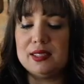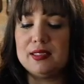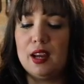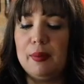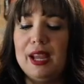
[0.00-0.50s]
is
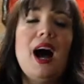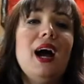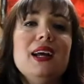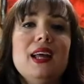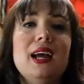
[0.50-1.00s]
going to be
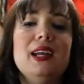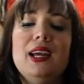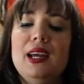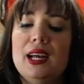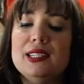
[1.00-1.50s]

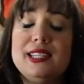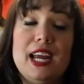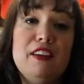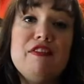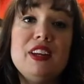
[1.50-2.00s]
highlighting
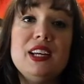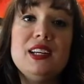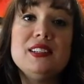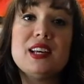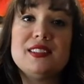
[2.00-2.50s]
Dave
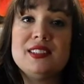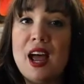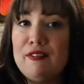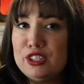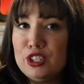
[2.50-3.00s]
Finney's
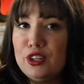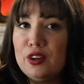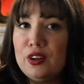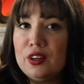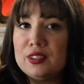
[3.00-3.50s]
Savage &
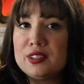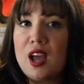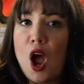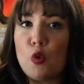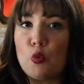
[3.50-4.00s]
Cooke's
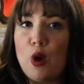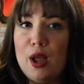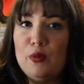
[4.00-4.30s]
Rye